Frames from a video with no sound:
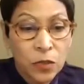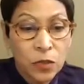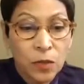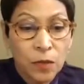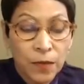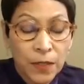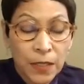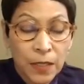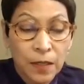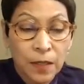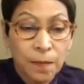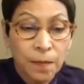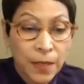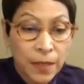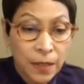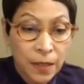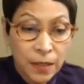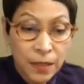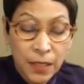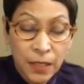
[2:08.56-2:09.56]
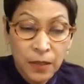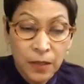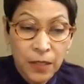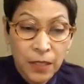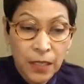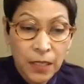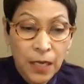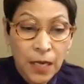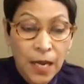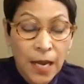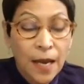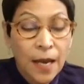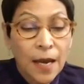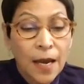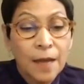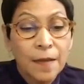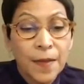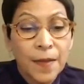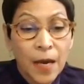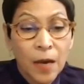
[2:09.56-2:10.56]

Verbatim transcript: serving in the military. And